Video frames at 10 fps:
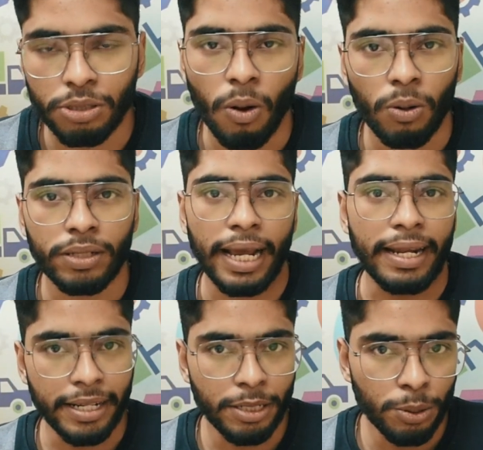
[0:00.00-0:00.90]
called
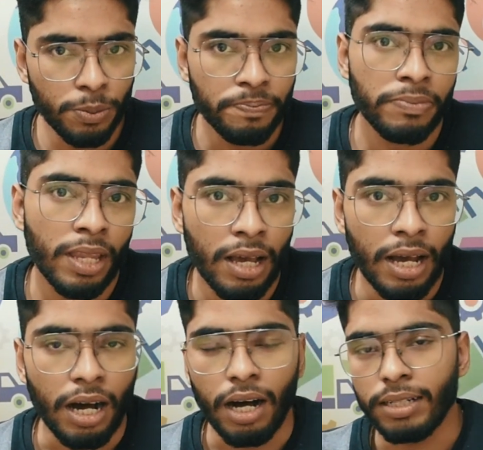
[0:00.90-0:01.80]
AnyDo.
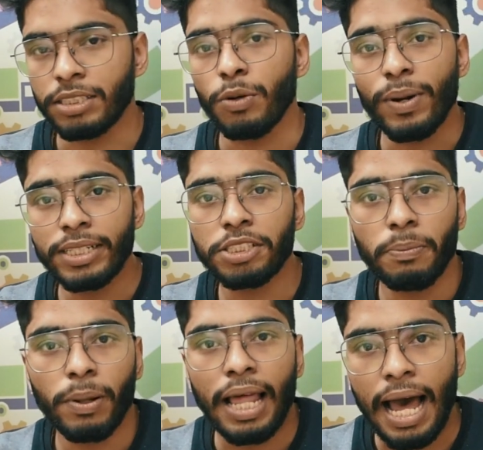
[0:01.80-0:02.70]
It's a very
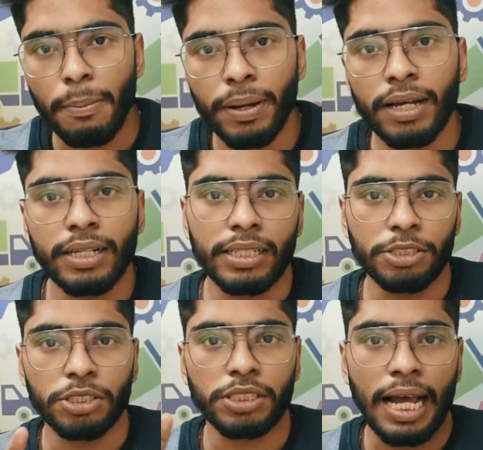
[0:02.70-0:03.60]
simple app. It
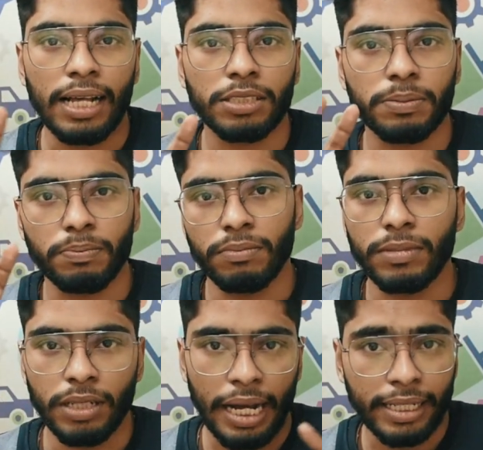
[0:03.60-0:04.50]
just has,
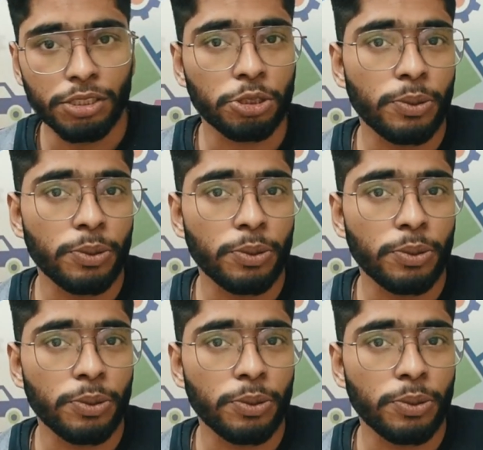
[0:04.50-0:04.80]
I can just